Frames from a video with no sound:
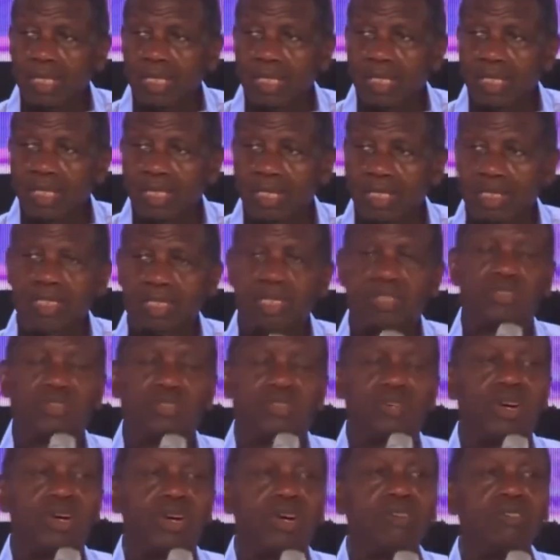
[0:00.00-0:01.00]
It is
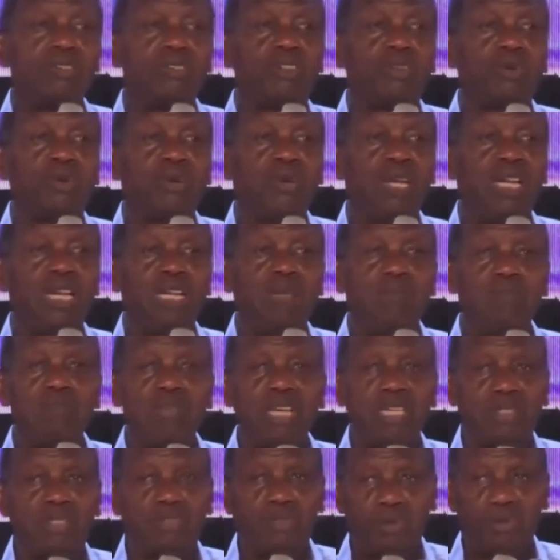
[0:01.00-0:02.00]
wrong to
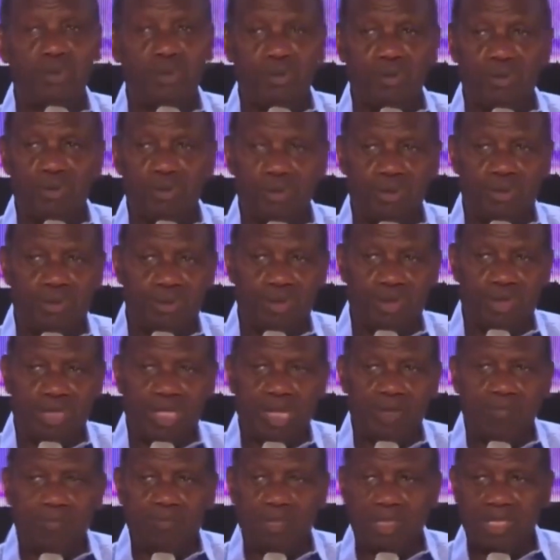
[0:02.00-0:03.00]
limit you to ten
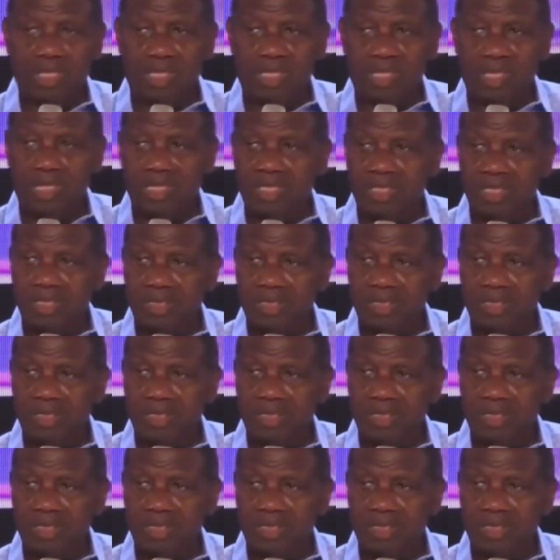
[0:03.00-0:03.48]
percent.